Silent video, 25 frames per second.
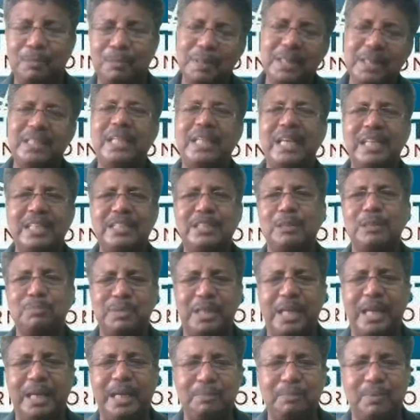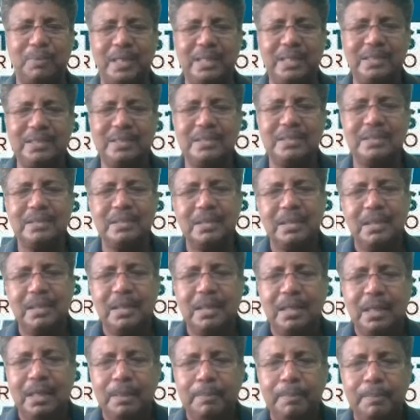It might take some time, right?
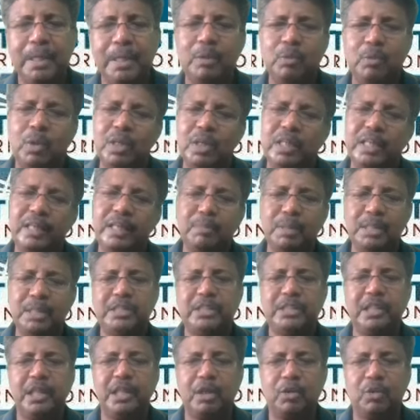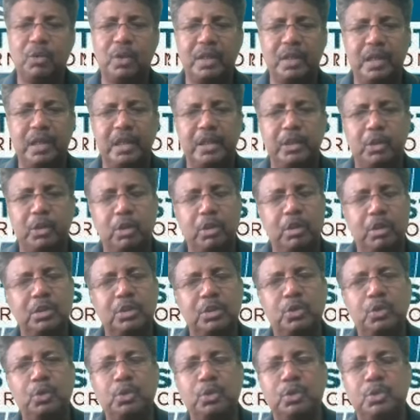Meanwhile, he might sit down and get into
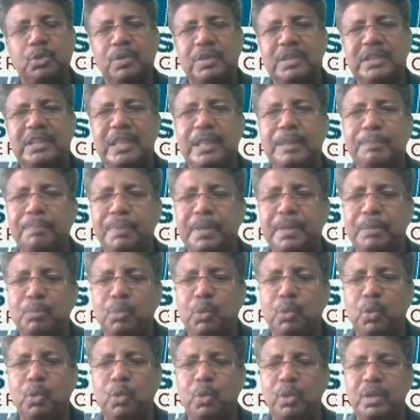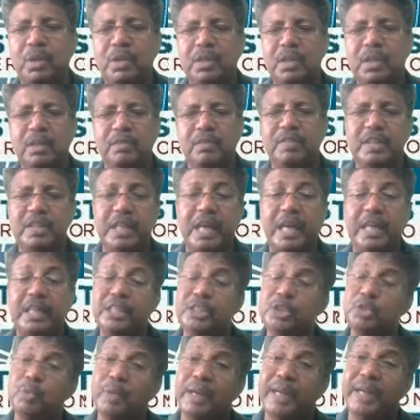his usual sleeping mode with
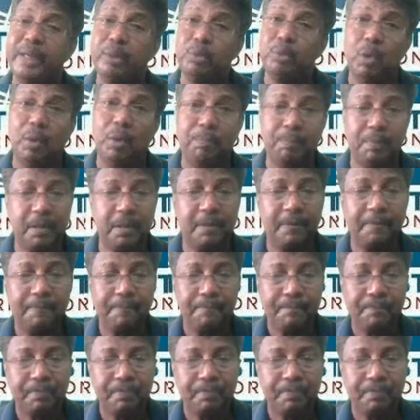eyes wide open.